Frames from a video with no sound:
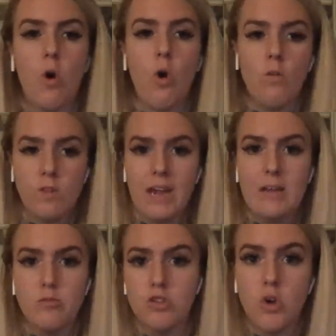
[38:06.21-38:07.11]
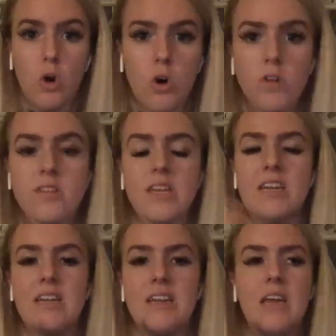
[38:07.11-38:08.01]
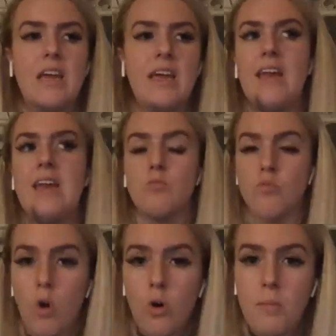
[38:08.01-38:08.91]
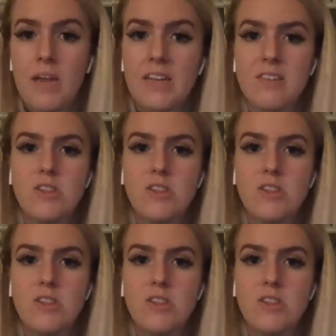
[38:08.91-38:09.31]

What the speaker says: overnight results and then in enrollments,